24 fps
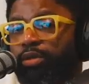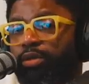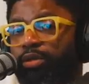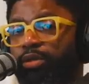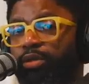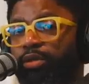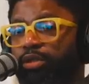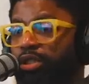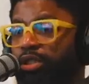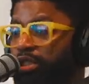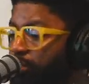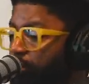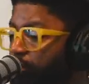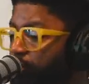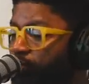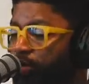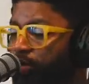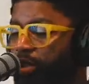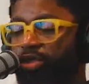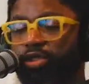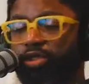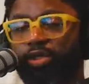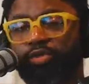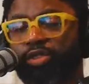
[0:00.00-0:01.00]
This is one
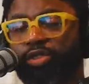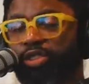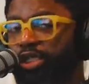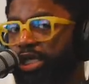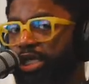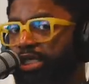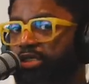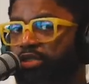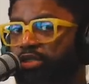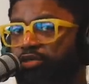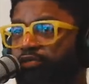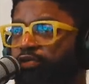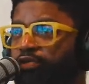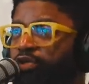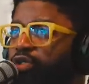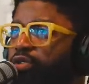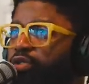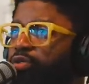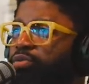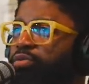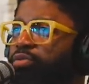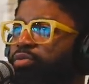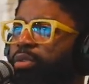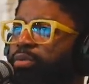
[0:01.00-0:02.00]
of those seasons for you.
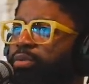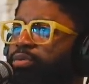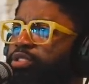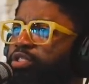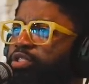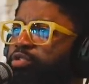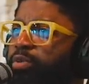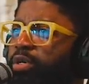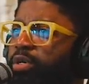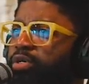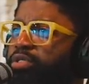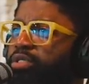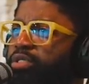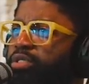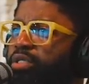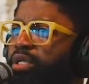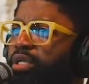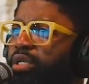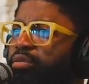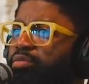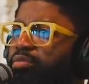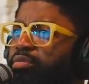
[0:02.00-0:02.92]
What was this person's name?